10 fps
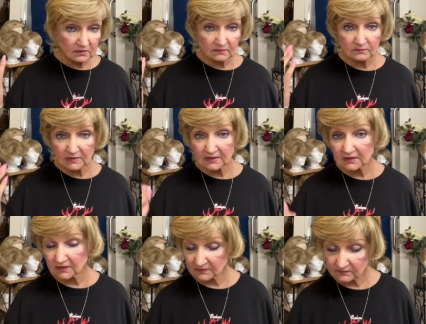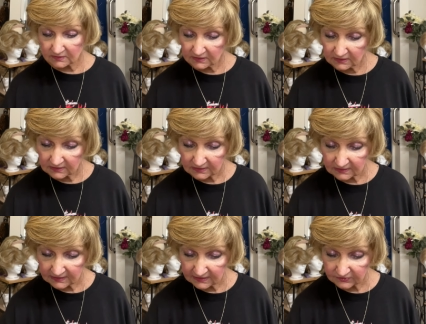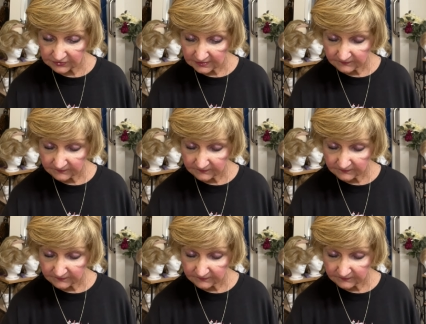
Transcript: medium length